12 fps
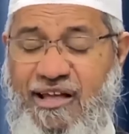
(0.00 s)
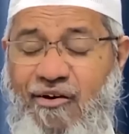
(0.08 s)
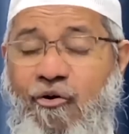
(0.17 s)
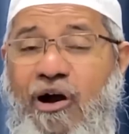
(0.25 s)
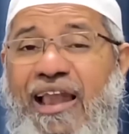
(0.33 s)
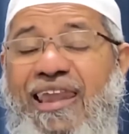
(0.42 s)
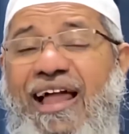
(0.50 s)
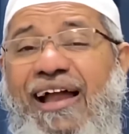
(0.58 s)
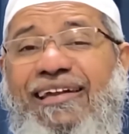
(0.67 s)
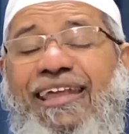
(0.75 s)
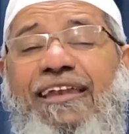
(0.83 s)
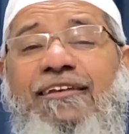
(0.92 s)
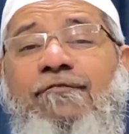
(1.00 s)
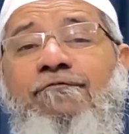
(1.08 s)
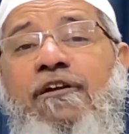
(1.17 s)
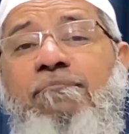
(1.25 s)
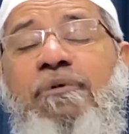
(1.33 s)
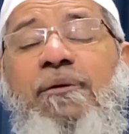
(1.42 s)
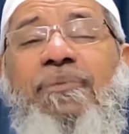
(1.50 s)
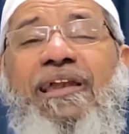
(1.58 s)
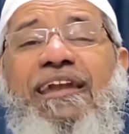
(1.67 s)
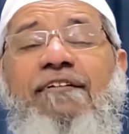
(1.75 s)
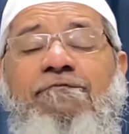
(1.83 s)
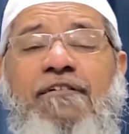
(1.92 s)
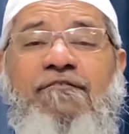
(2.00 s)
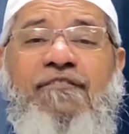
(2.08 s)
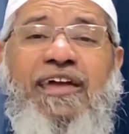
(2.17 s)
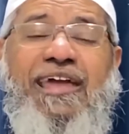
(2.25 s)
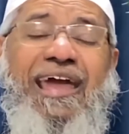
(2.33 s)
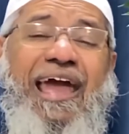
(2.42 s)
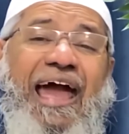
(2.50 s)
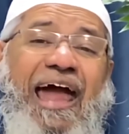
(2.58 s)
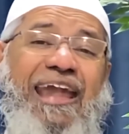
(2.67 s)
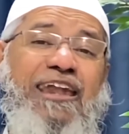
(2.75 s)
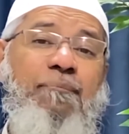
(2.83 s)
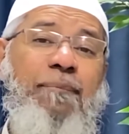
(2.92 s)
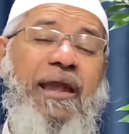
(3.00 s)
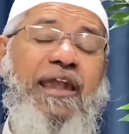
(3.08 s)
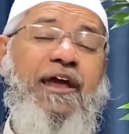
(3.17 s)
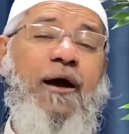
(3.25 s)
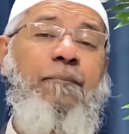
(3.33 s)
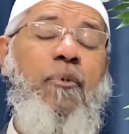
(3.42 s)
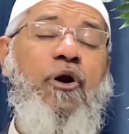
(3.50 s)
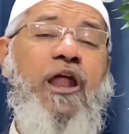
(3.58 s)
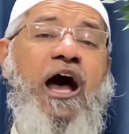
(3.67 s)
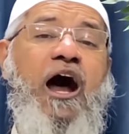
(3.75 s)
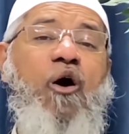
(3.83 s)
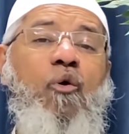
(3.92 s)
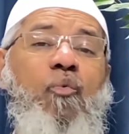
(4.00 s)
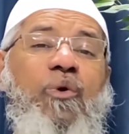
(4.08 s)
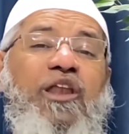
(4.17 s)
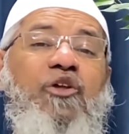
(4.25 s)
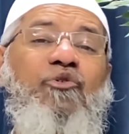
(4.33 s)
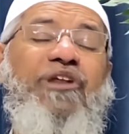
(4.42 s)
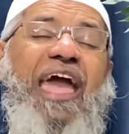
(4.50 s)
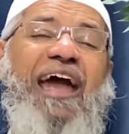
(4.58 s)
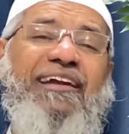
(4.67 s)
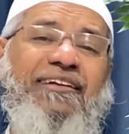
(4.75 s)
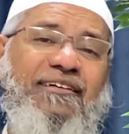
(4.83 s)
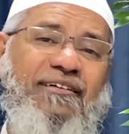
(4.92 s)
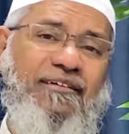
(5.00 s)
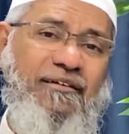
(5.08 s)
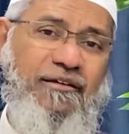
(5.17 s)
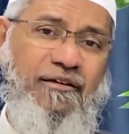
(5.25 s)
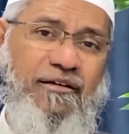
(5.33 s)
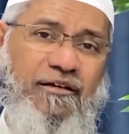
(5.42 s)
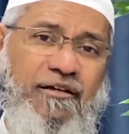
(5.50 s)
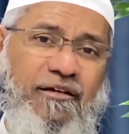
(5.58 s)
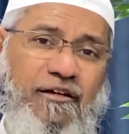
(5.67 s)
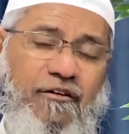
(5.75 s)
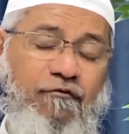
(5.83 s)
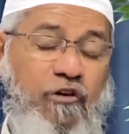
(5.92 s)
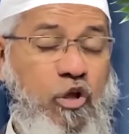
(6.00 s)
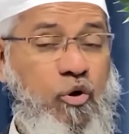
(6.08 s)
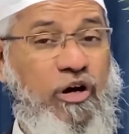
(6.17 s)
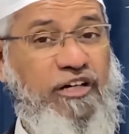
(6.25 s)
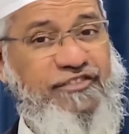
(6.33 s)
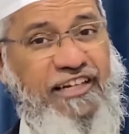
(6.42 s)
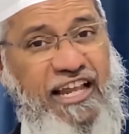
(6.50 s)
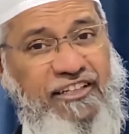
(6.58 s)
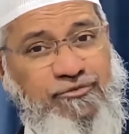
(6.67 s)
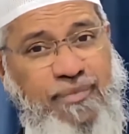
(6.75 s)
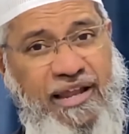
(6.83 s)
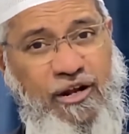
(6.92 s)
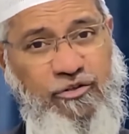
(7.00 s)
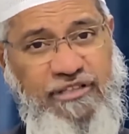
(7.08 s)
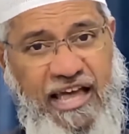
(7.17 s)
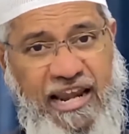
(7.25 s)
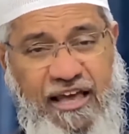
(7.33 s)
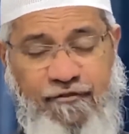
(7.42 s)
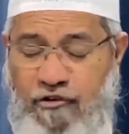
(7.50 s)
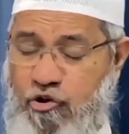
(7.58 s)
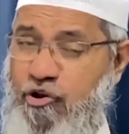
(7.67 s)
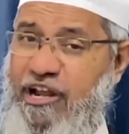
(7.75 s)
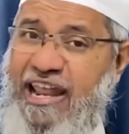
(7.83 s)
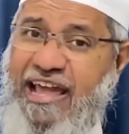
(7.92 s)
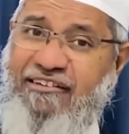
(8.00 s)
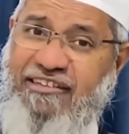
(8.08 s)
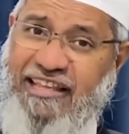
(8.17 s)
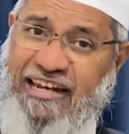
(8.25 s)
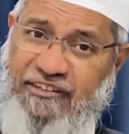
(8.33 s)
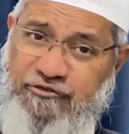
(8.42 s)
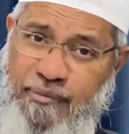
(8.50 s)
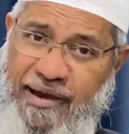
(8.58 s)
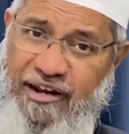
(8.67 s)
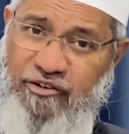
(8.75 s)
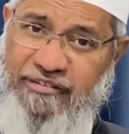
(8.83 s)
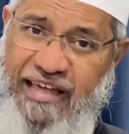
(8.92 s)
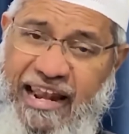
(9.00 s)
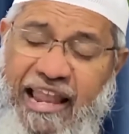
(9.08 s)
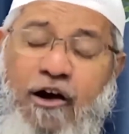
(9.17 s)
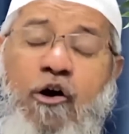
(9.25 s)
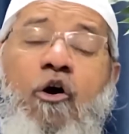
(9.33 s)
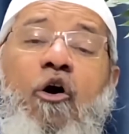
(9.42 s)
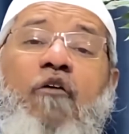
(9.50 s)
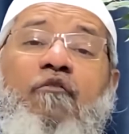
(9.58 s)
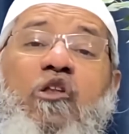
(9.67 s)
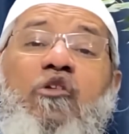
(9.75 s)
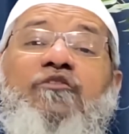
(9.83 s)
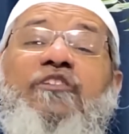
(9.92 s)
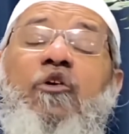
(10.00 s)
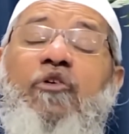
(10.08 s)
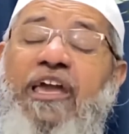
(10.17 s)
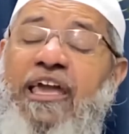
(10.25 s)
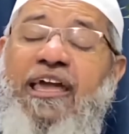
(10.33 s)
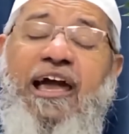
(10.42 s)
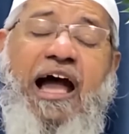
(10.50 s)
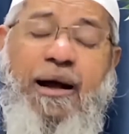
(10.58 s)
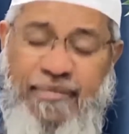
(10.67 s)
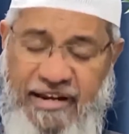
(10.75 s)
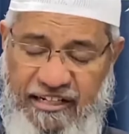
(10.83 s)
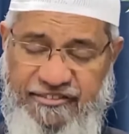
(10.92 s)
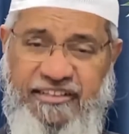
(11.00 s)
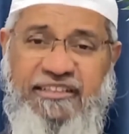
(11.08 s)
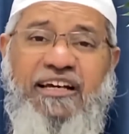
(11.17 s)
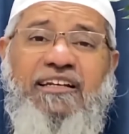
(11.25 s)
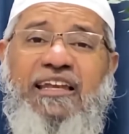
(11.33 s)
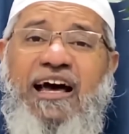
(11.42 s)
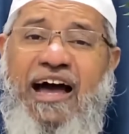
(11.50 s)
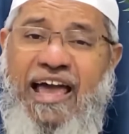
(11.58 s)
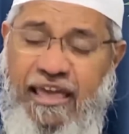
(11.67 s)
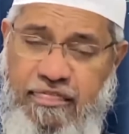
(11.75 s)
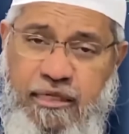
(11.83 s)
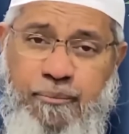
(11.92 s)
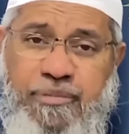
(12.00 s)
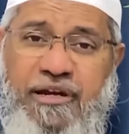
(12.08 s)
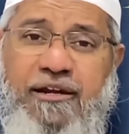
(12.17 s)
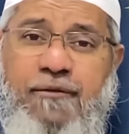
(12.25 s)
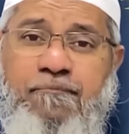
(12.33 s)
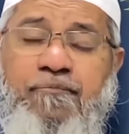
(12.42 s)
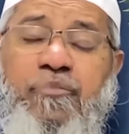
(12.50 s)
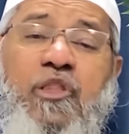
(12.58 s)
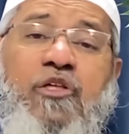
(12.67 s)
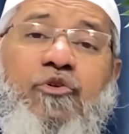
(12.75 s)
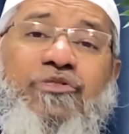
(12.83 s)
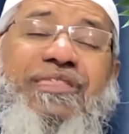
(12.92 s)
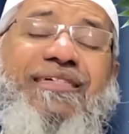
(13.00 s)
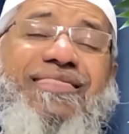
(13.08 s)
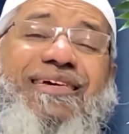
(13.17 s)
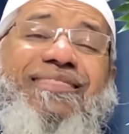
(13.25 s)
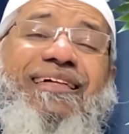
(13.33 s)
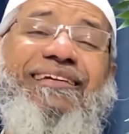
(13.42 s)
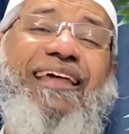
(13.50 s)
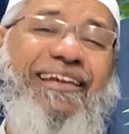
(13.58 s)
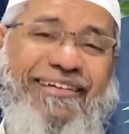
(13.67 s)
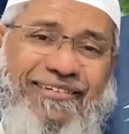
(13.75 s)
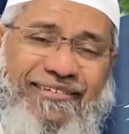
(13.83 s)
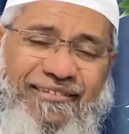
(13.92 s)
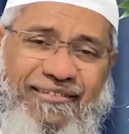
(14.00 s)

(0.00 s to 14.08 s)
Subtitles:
Well, Allah tests different people in different ways. And depending upon how will you react, will you curse Allah subhanahu wa ta'ala? Will you get angry at Allah subhanahu wa ta'ala? Or will you say, okay, amanna saddaqna, I accept it. So this is a test.